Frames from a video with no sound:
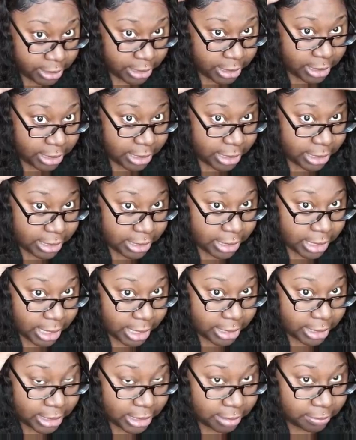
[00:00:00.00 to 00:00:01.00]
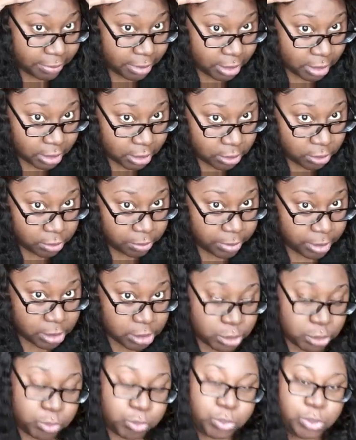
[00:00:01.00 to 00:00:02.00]
it, and then I did me a little bit of
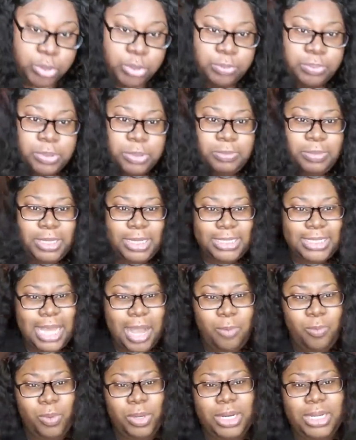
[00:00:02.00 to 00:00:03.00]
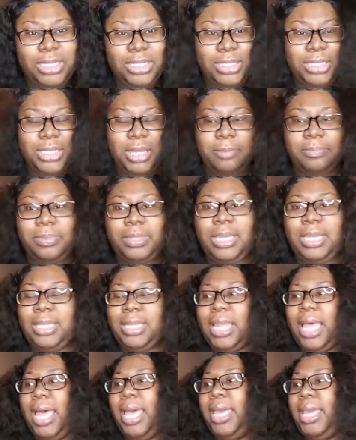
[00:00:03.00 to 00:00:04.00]
swoops because I wanted something
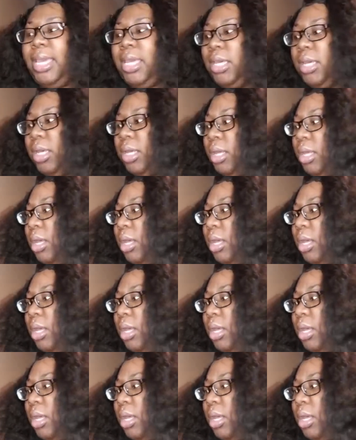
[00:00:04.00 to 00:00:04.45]
like